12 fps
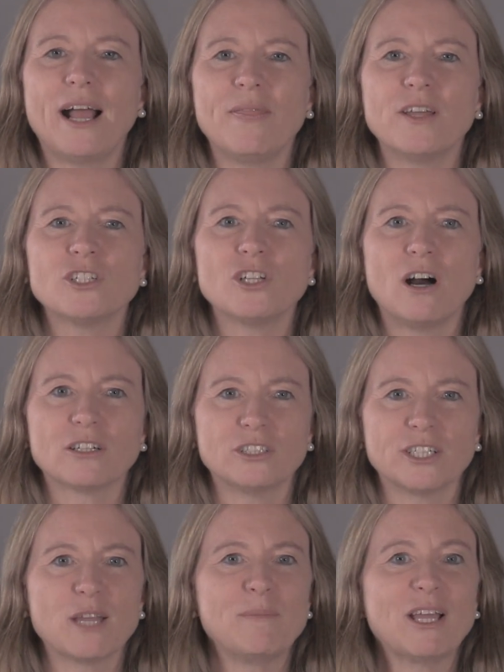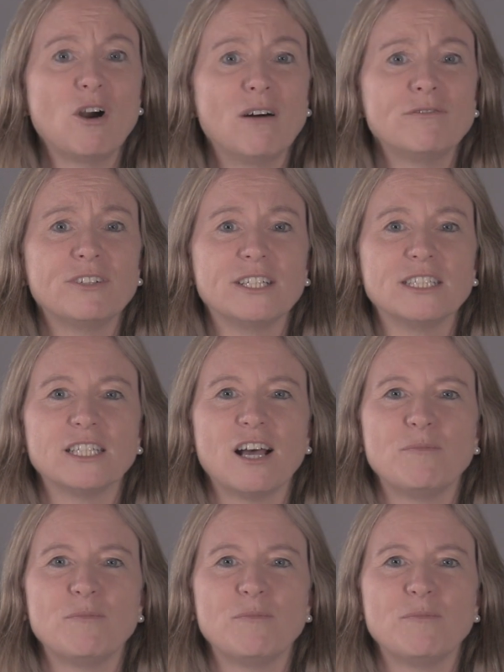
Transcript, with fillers: and their doctor can be confident